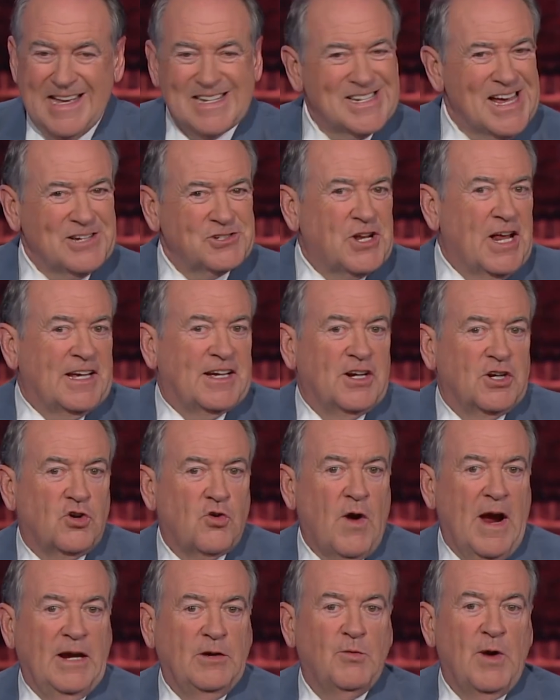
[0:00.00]
Sounds like a
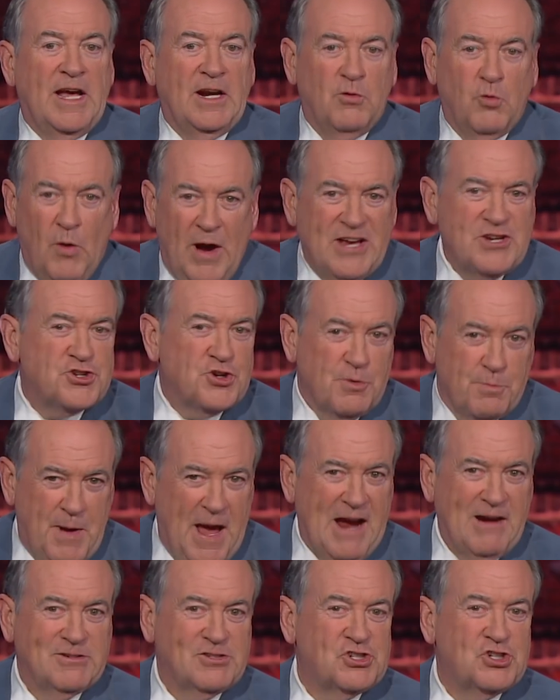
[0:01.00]
great way to waste your
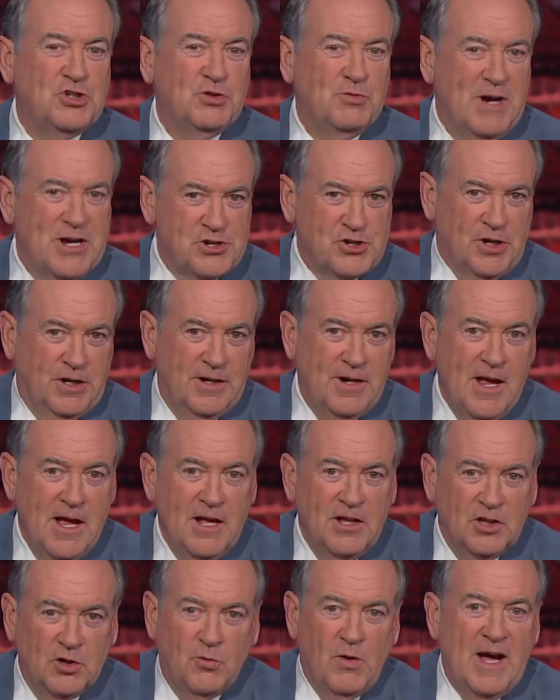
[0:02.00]
parents' tuition,
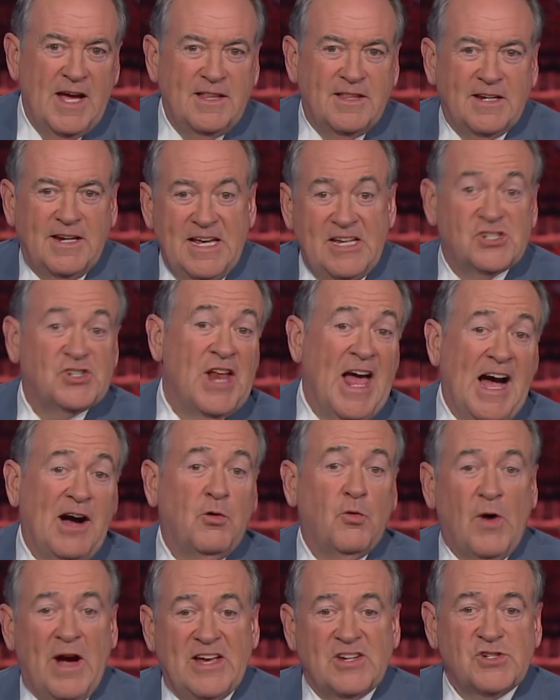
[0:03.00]
the way that he's
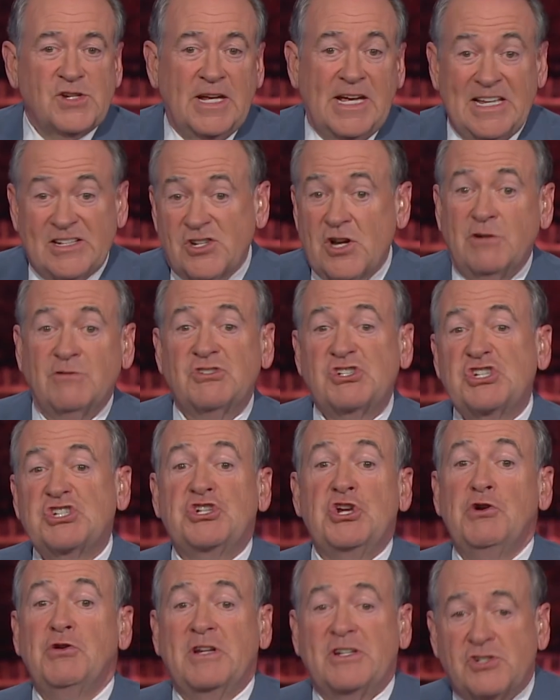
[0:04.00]
now wasting his own
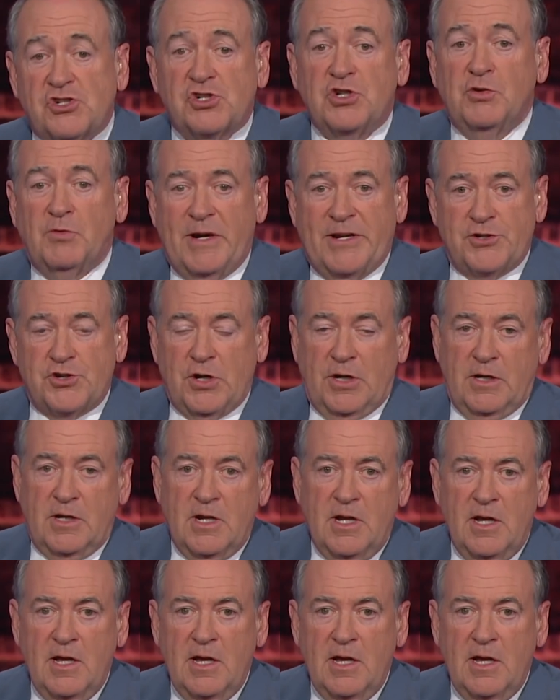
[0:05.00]
students' tuition.